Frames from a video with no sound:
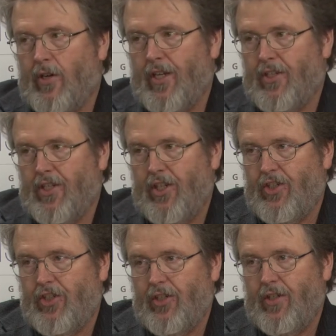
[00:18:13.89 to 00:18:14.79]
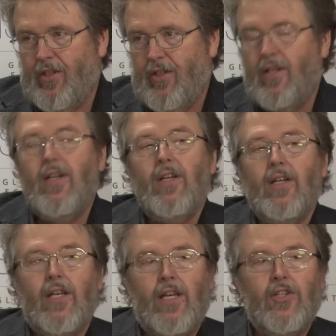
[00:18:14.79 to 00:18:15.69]
orientation
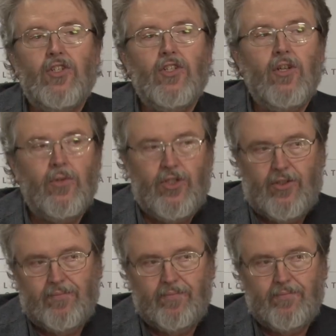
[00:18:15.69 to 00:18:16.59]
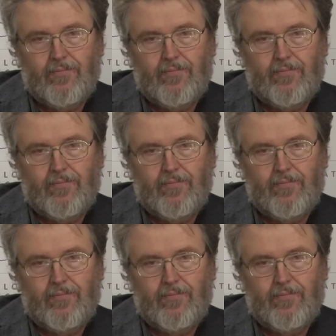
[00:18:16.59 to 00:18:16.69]
is social